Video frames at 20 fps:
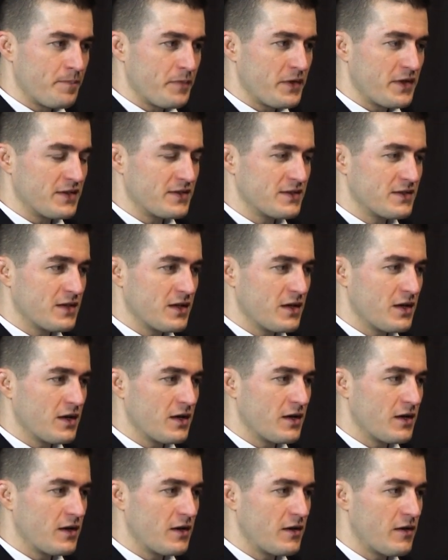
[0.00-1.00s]
Is
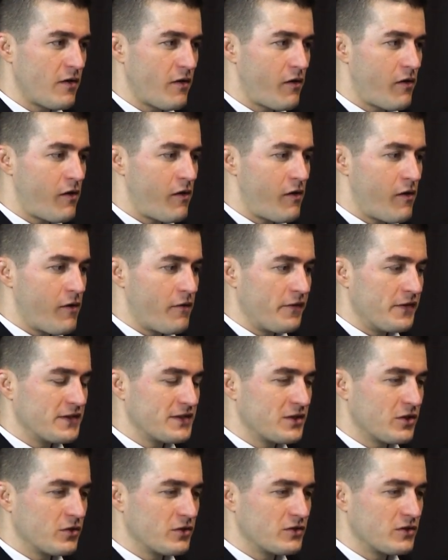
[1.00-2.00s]
uh, this
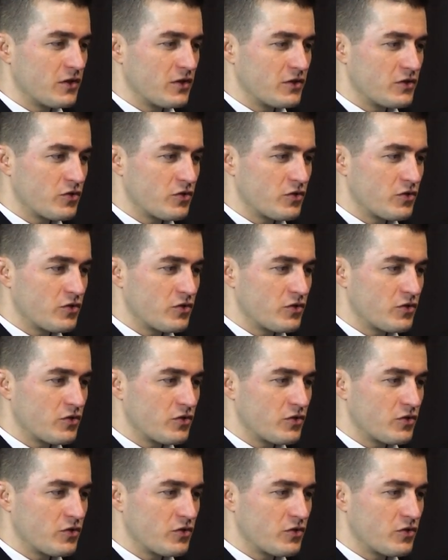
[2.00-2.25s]
goes to our